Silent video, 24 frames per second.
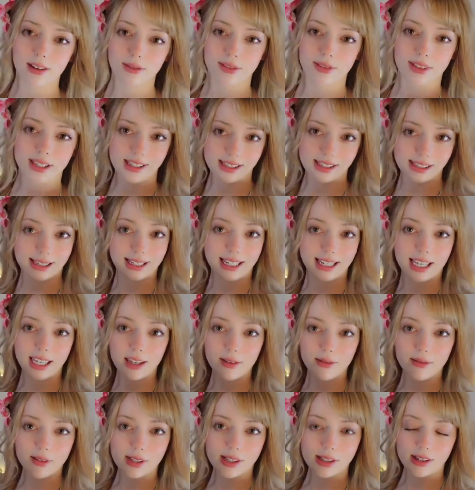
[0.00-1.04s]
love the
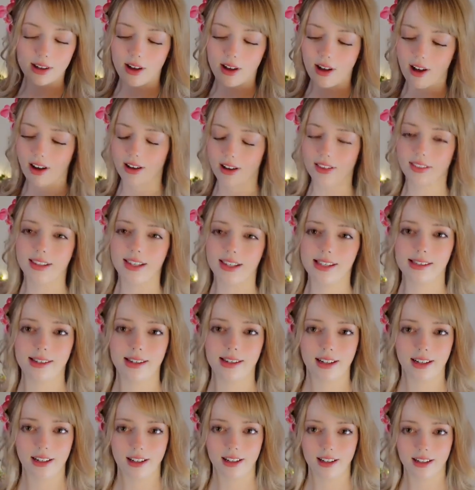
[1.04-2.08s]
sleeves on this
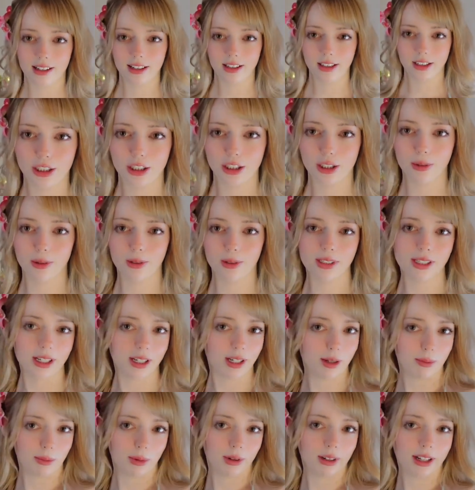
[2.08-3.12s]
little
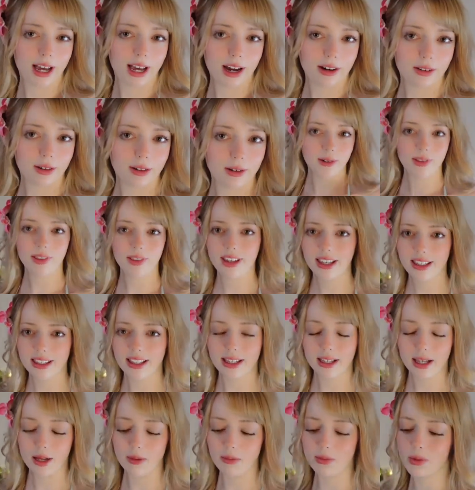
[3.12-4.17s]
shoulder bolero thing
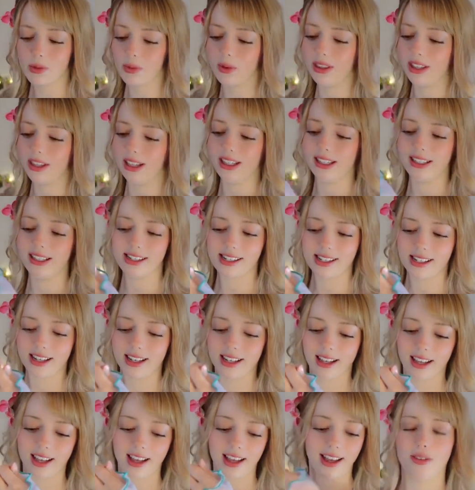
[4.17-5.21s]
that comes with it.
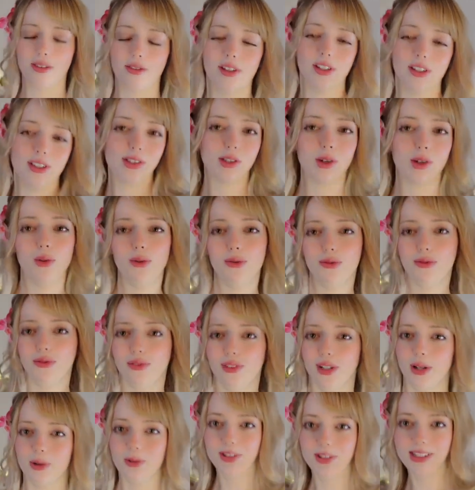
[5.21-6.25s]
It feels so
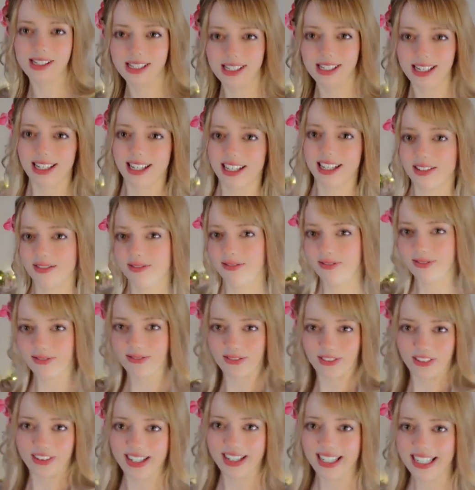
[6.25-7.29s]
floaty and
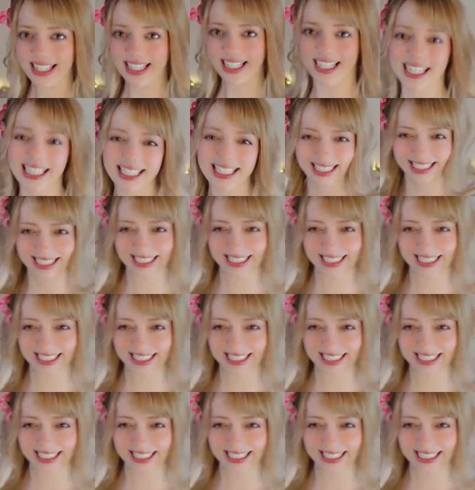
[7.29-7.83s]
free.